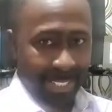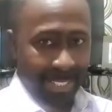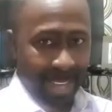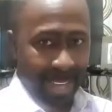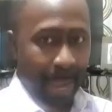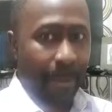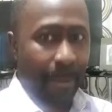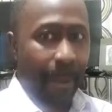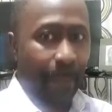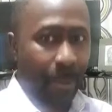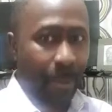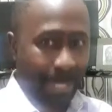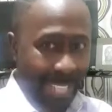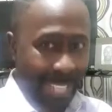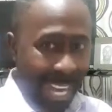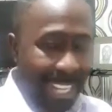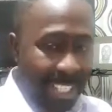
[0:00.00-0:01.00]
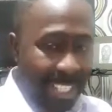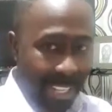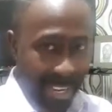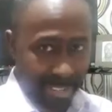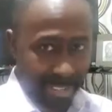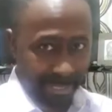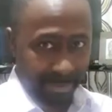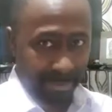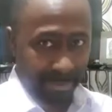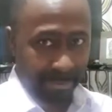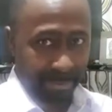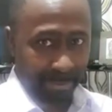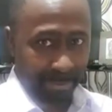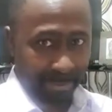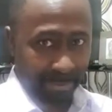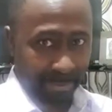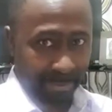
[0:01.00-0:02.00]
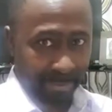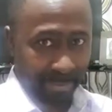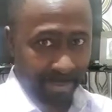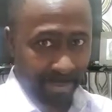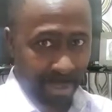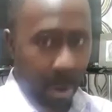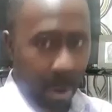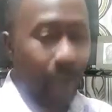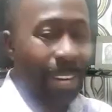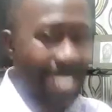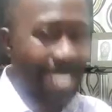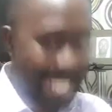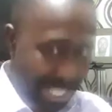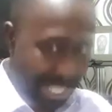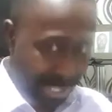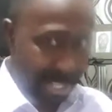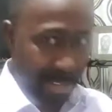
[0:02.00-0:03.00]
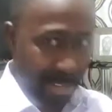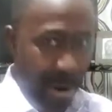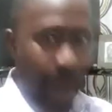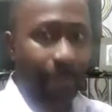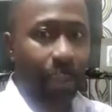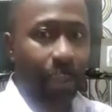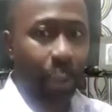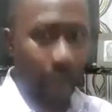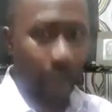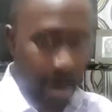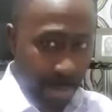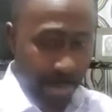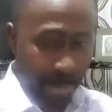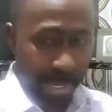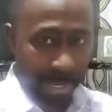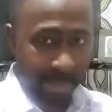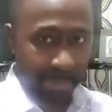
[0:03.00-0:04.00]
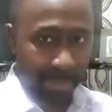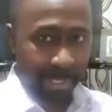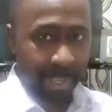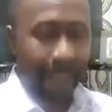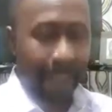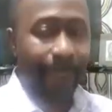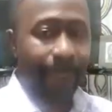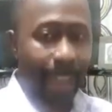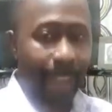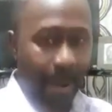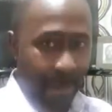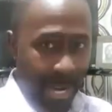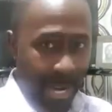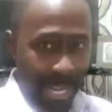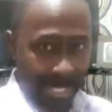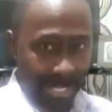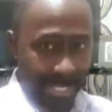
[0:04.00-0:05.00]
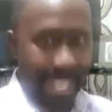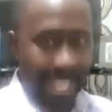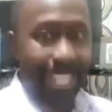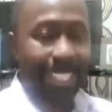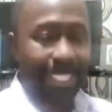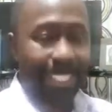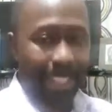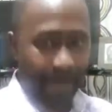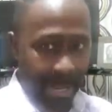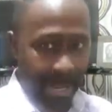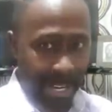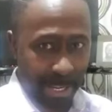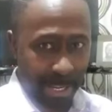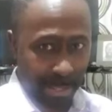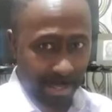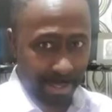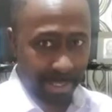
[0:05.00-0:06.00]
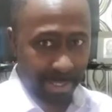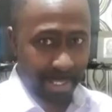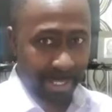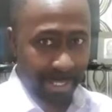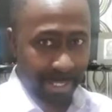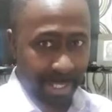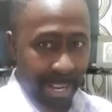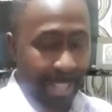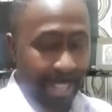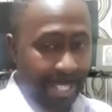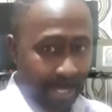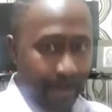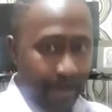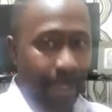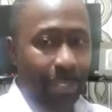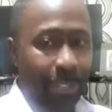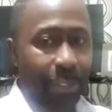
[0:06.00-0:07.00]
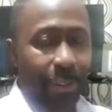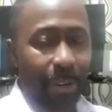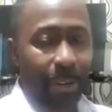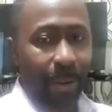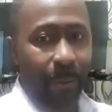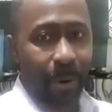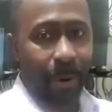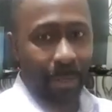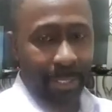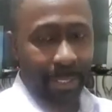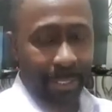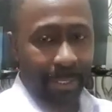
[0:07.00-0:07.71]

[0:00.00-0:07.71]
about potential unleashing of thuggery and violence and intimidation at this particular ward,